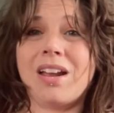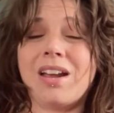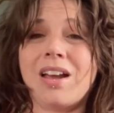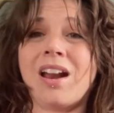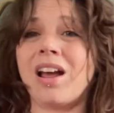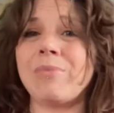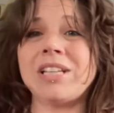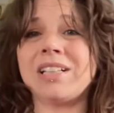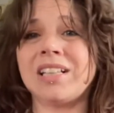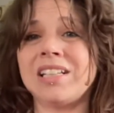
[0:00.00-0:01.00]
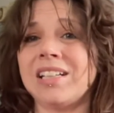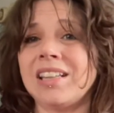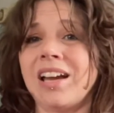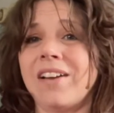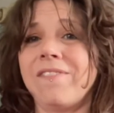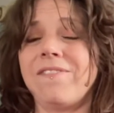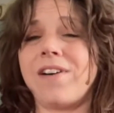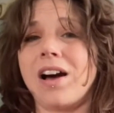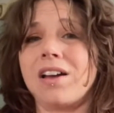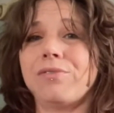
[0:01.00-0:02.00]
And I basically did like
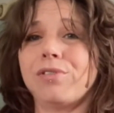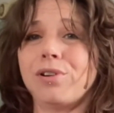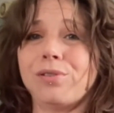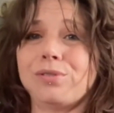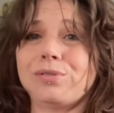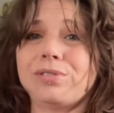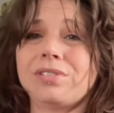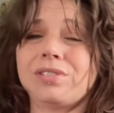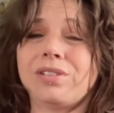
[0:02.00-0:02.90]
5 rows